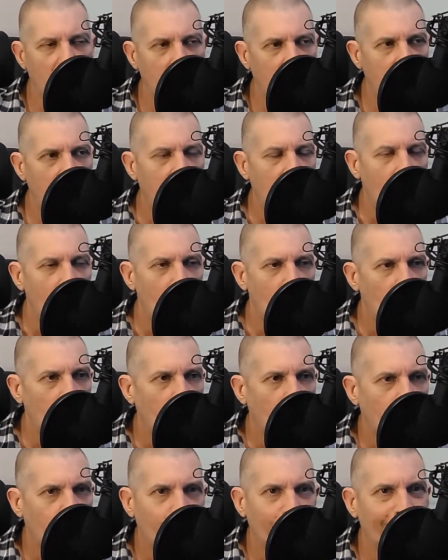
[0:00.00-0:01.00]
day.
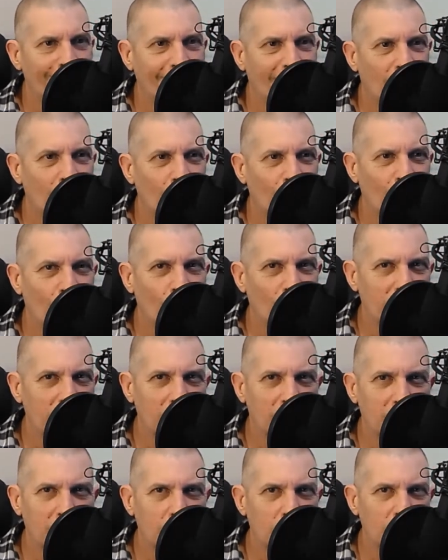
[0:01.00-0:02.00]

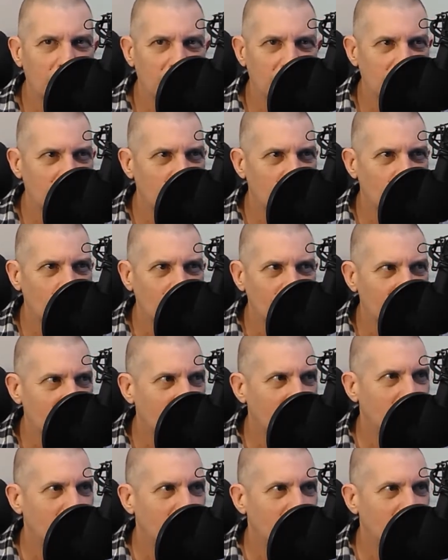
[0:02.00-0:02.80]
What did you do?